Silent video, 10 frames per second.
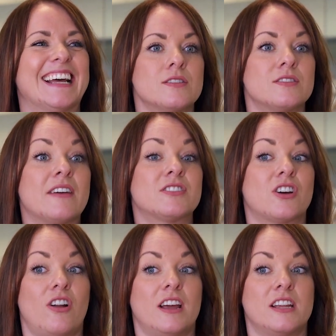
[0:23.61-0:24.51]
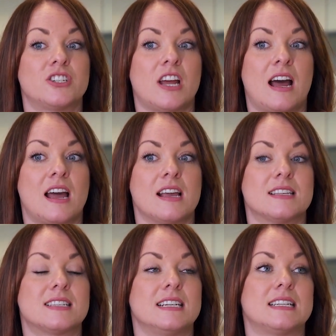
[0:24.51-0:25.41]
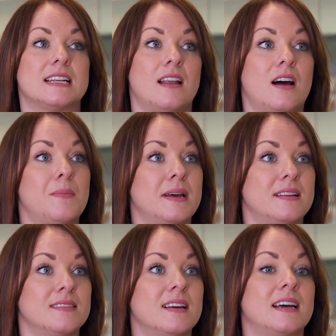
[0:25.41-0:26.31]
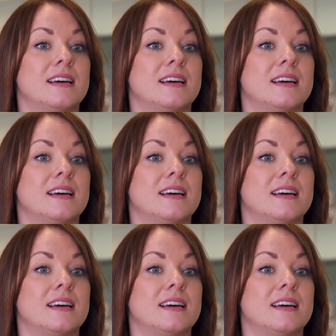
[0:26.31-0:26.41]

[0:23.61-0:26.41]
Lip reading: So after college I studied at Laban,